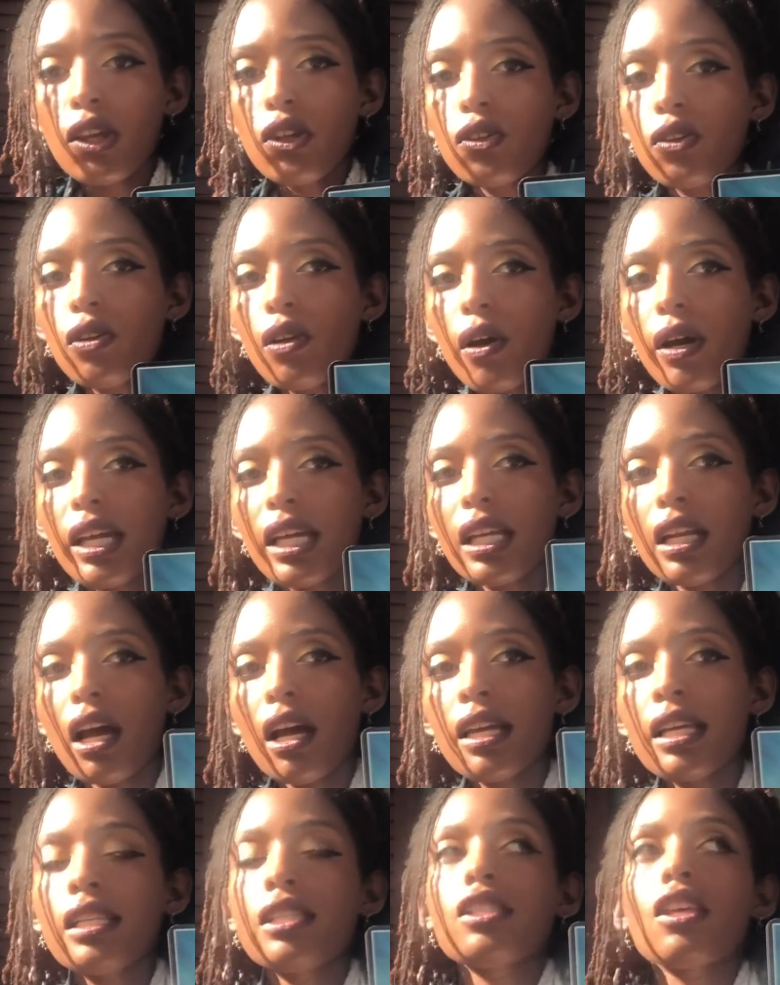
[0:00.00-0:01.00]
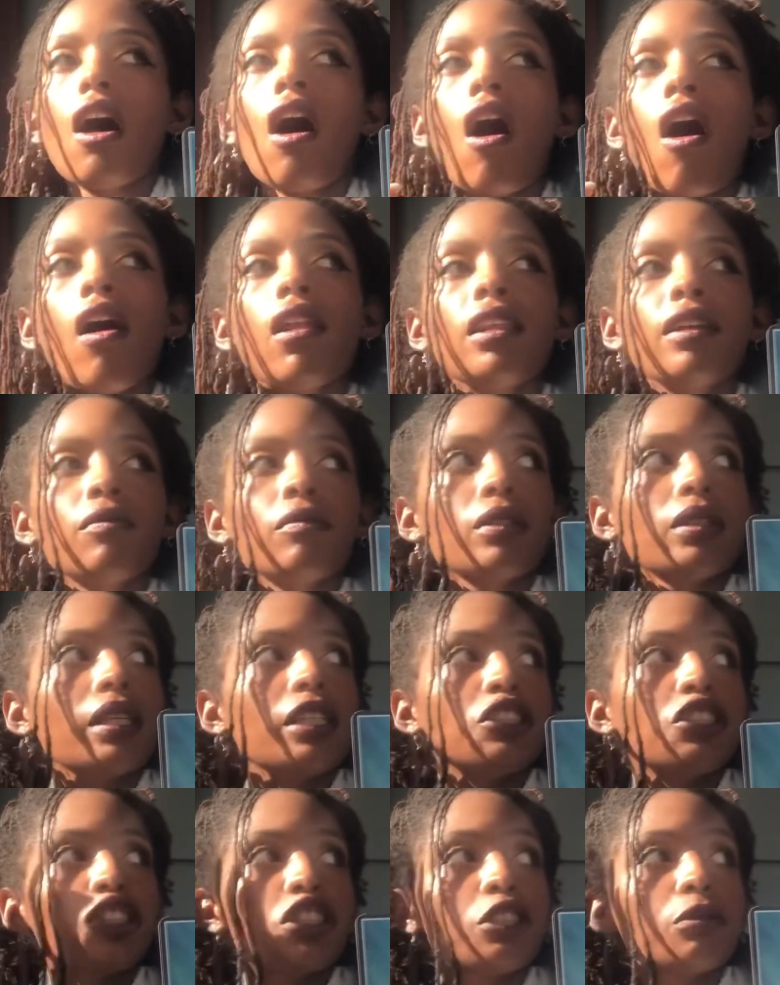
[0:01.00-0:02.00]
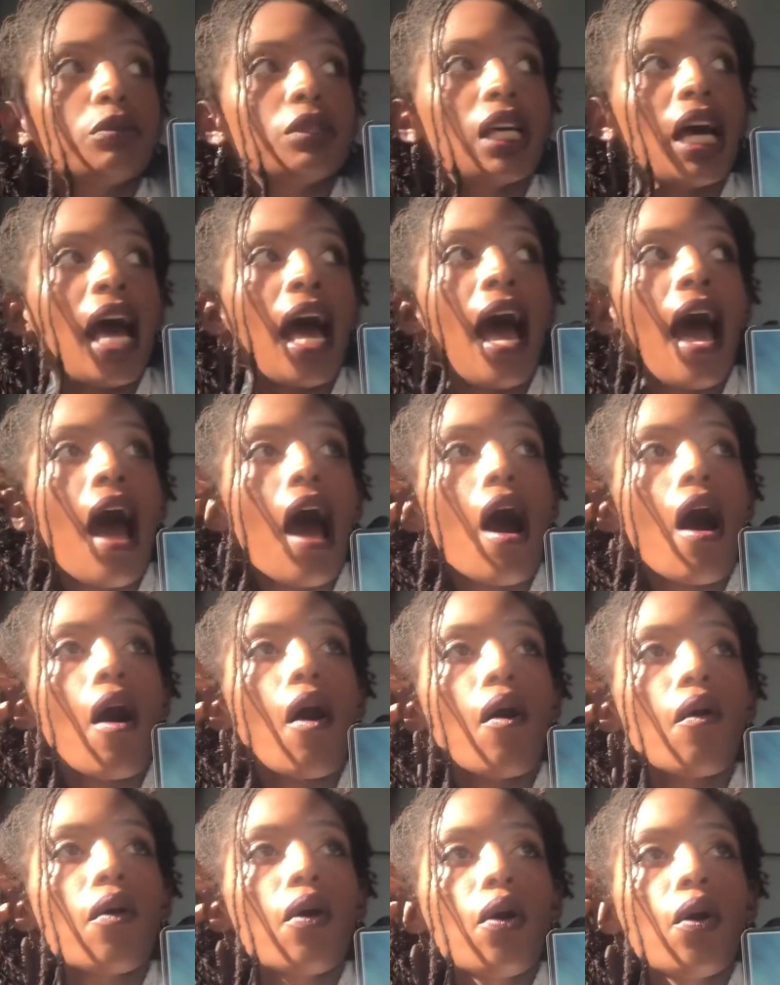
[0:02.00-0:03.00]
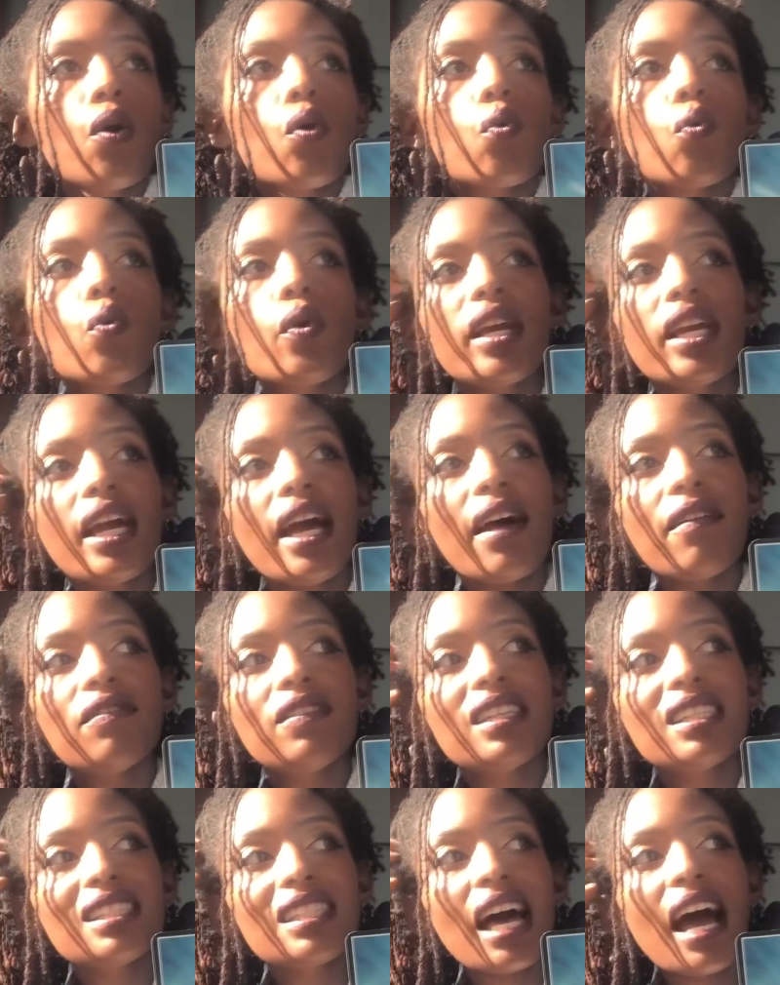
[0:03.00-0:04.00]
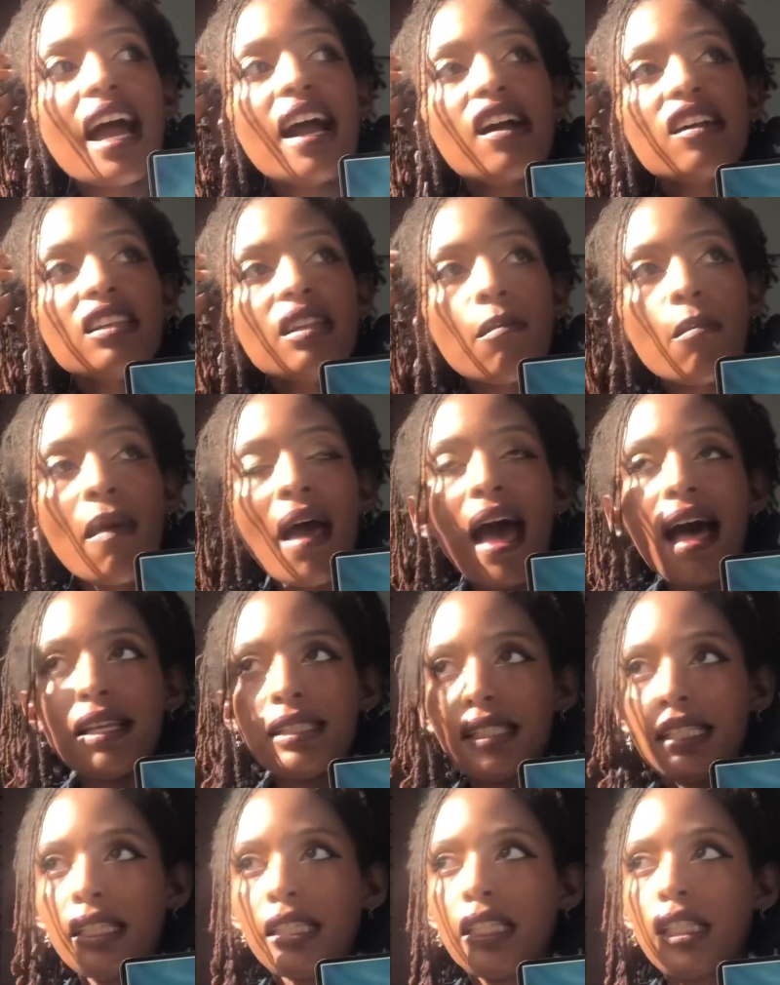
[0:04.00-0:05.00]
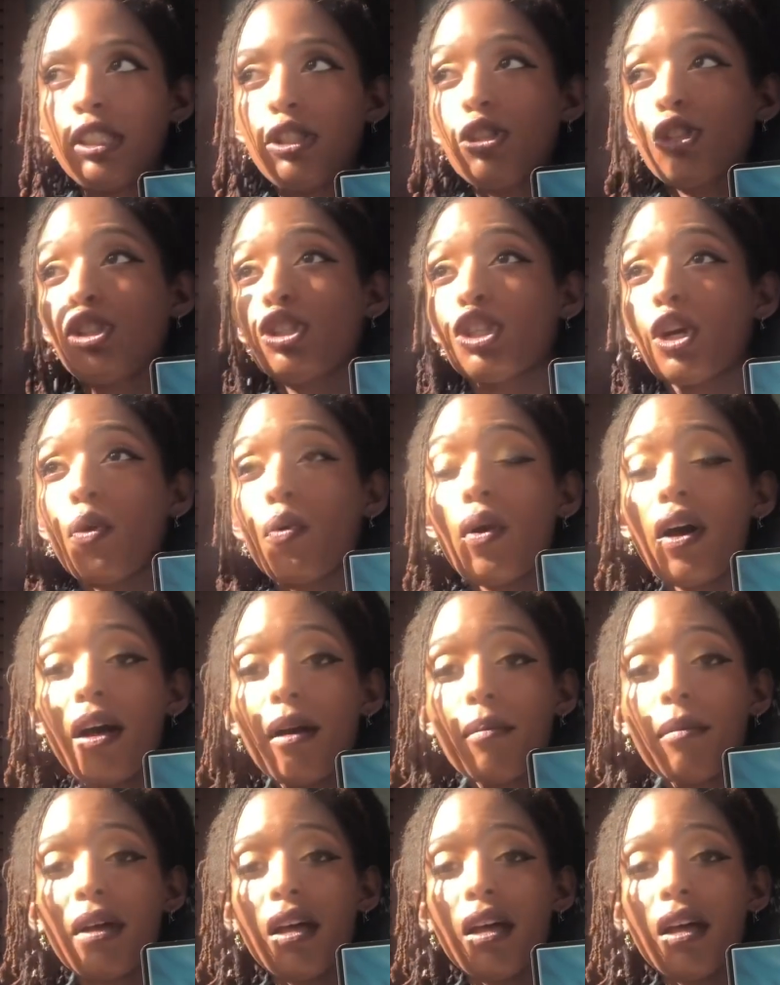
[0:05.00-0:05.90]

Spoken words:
You know, it's all in relationship to how we have desired the masculine to show up